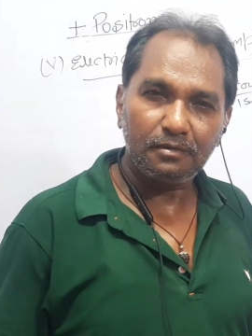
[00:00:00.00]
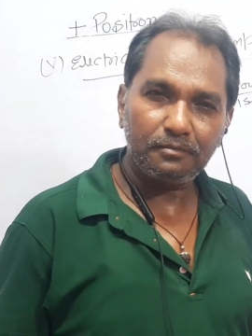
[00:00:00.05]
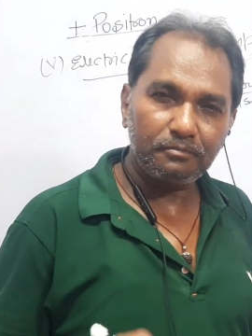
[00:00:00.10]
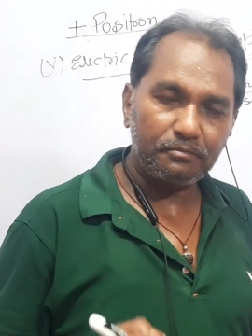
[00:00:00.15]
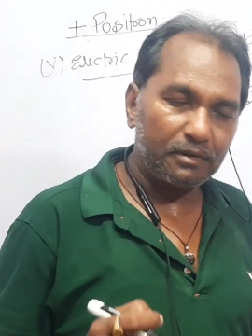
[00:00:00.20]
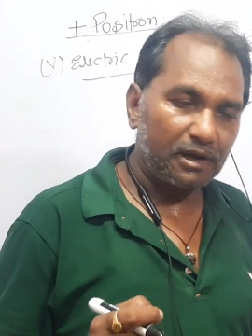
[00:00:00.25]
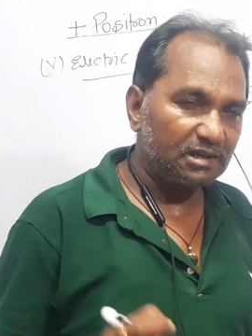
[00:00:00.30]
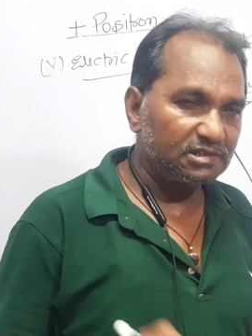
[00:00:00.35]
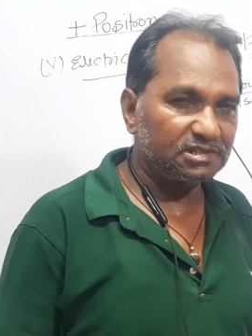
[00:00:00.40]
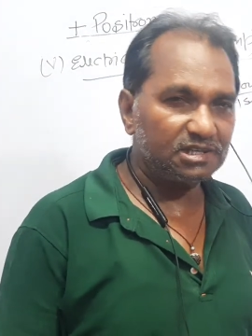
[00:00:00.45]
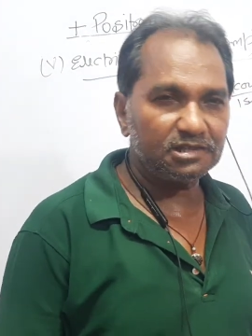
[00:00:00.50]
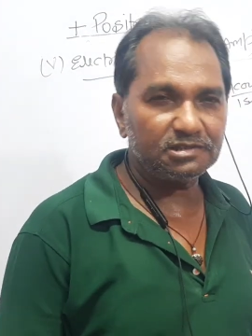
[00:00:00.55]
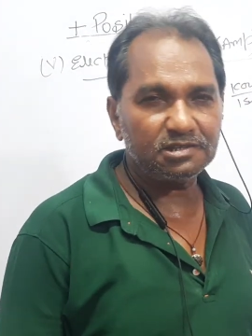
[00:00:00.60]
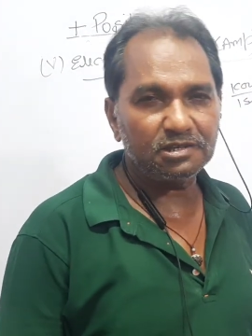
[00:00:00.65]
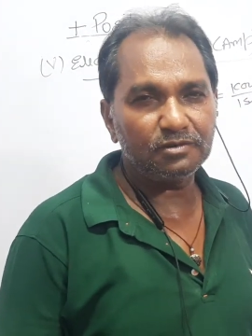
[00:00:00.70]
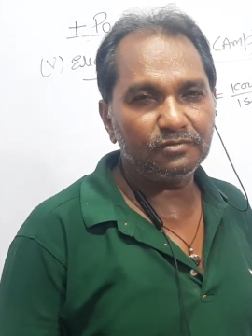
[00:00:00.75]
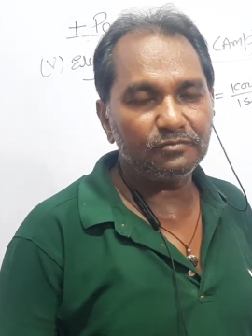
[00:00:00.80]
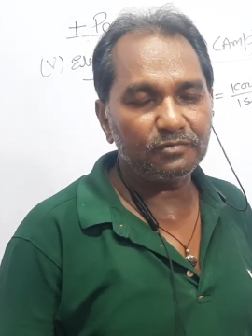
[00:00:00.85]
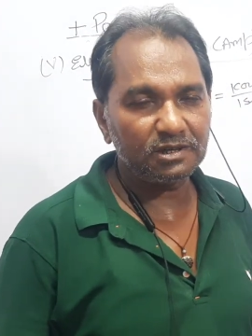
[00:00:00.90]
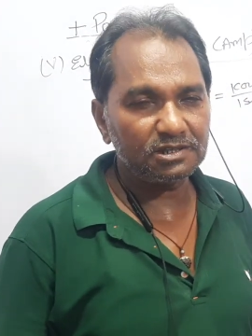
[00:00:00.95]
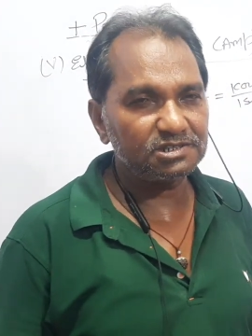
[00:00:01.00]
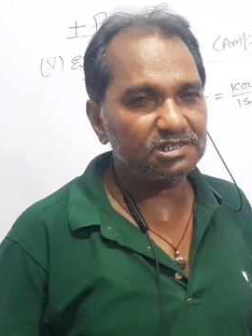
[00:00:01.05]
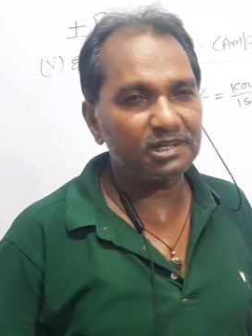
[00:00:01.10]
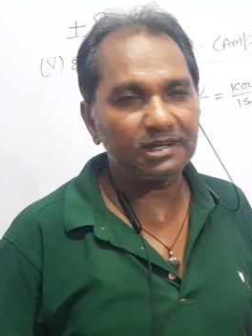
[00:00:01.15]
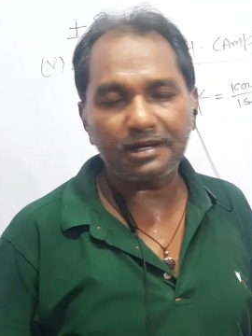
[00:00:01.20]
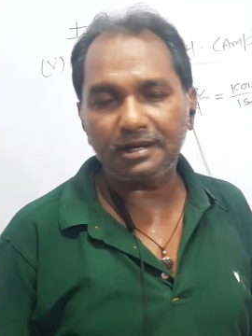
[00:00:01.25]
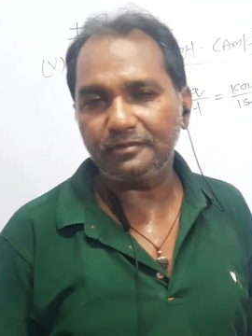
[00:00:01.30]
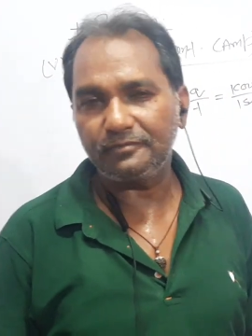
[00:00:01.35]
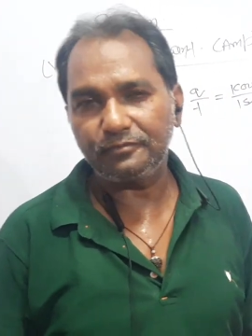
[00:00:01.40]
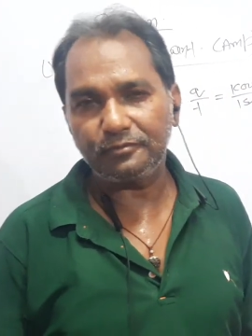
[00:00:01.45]
passes in 1
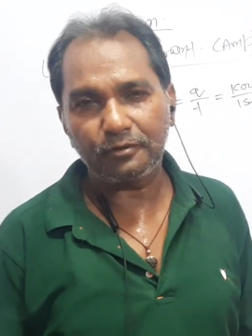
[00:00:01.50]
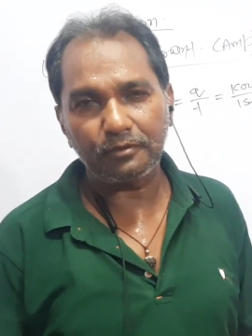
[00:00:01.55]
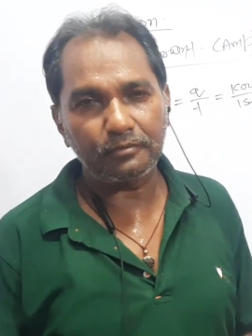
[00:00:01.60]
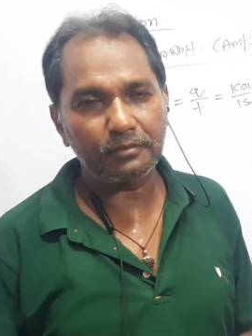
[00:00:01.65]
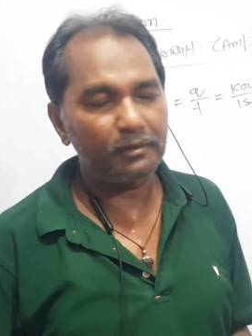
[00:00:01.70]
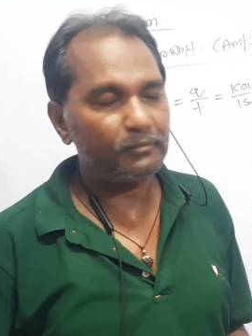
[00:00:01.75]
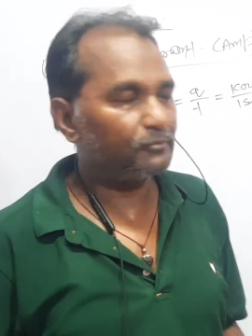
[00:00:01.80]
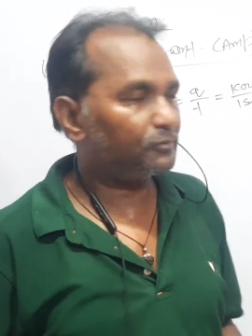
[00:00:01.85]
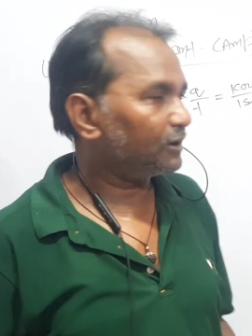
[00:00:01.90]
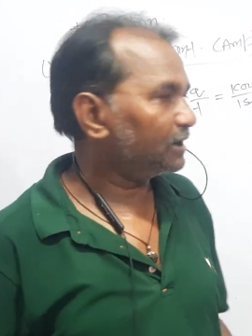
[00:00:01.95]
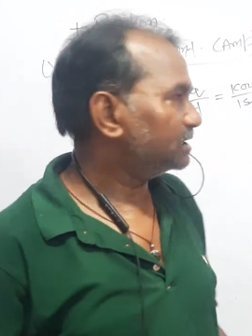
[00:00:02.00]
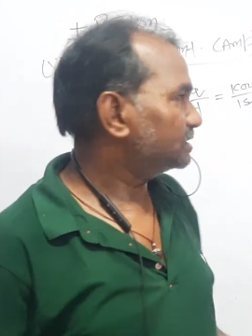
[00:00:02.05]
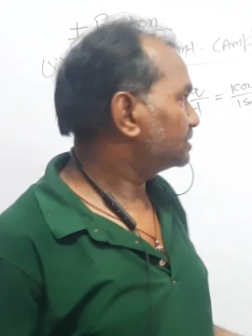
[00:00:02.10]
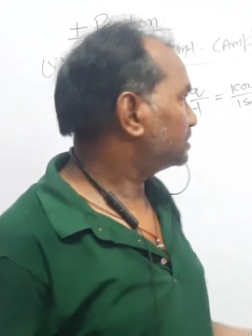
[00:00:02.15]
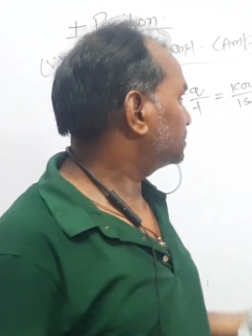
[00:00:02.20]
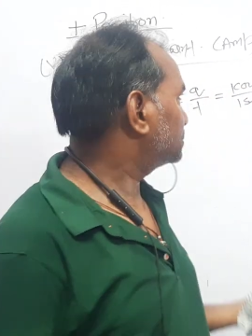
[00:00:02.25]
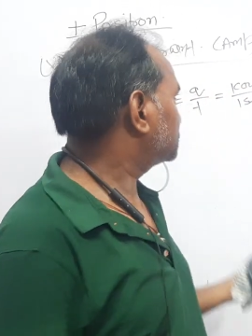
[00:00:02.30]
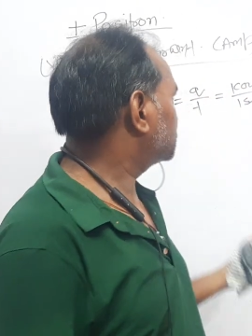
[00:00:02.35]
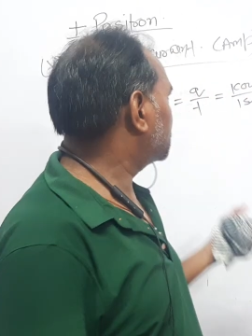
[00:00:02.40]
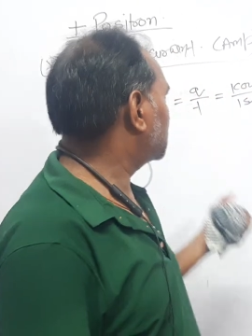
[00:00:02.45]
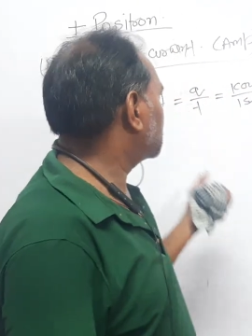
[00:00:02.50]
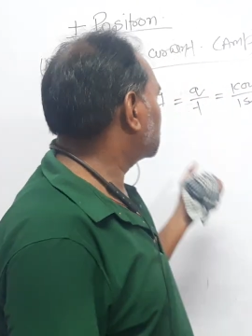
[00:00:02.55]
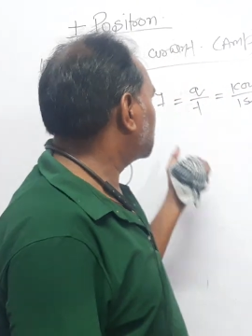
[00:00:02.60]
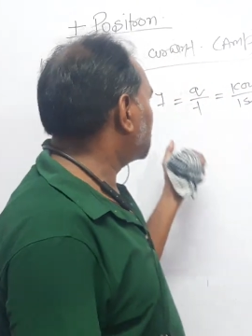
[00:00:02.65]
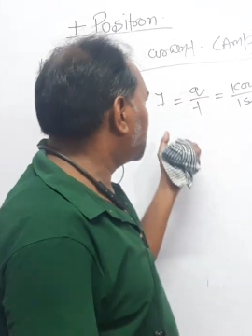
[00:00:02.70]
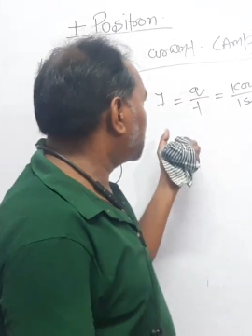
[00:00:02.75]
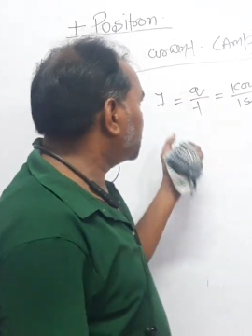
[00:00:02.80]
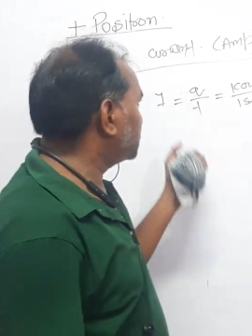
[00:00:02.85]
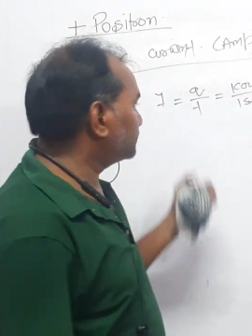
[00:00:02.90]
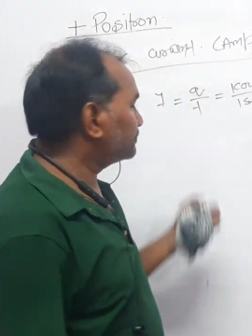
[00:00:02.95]
second from a point, then
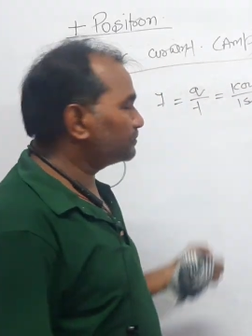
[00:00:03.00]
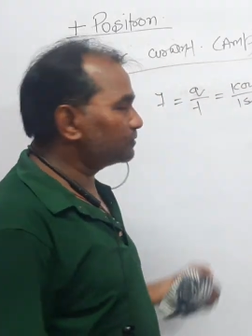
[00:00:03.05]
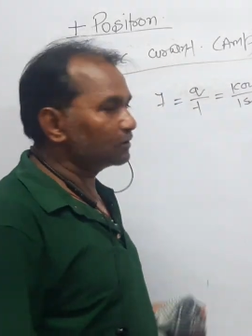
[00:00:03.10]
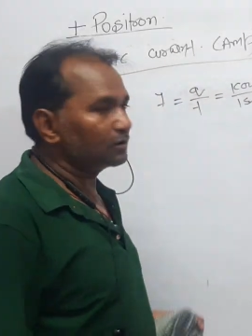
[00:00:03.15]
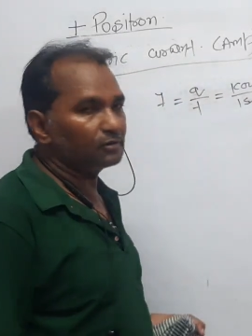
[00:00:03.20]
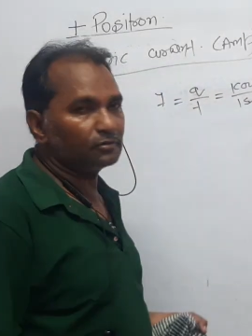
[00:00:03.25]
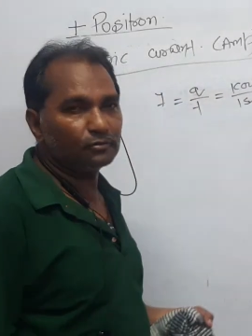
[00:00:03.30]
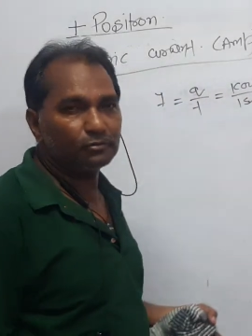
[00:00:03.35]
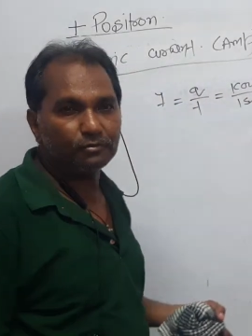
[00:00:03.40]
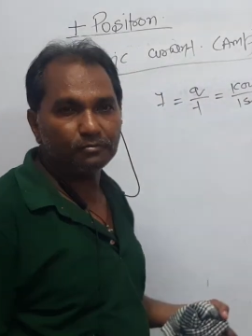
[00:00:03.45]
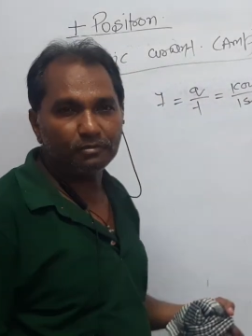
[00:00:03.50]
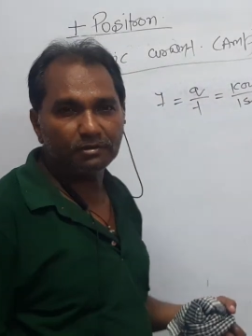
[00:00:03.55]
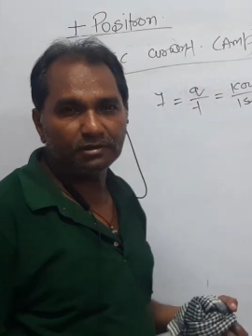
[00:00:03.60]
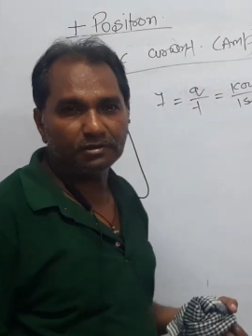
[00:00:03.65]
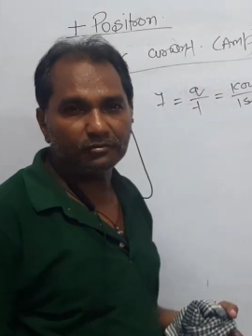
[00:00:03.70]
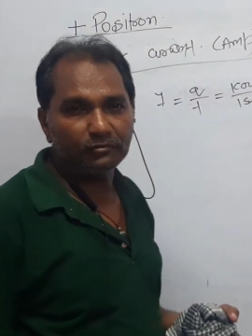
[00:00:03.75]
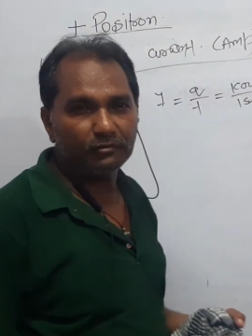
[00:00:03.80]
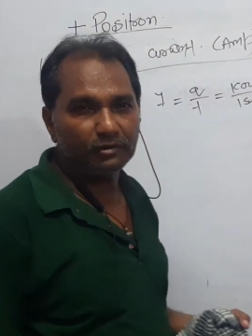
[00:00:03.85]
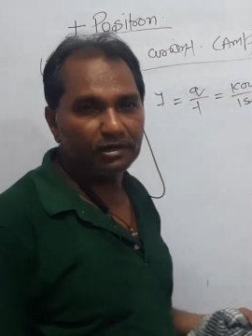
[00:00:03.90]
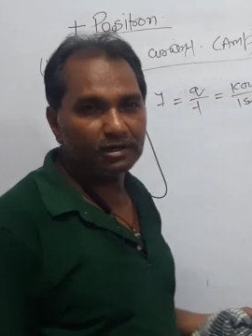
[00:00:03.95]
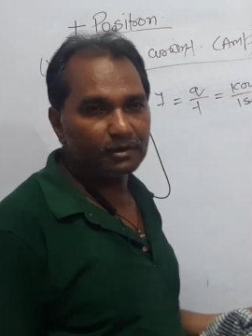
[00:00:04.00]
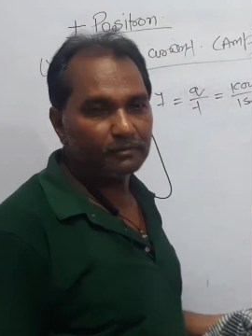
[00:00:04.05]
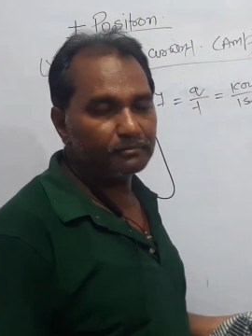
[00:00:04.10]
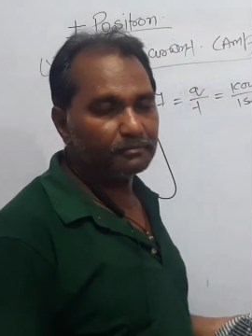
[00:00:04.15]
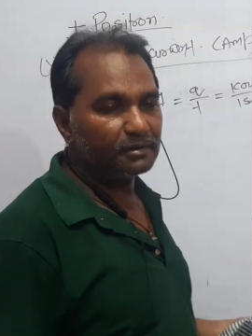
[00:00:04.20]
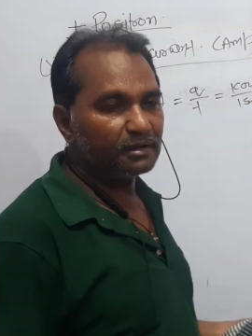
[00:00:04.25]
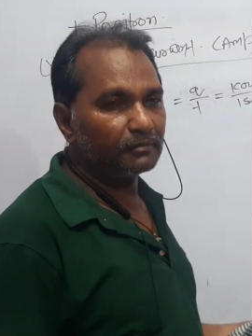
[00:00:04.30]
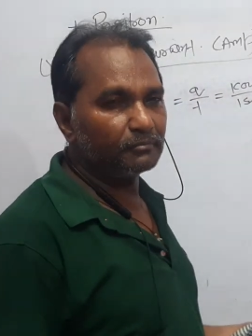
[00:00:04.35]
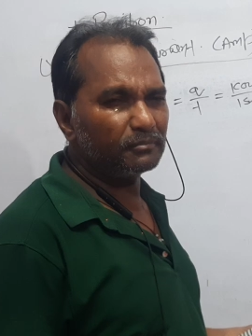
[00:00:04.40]
current flowing would be the 1 ampere.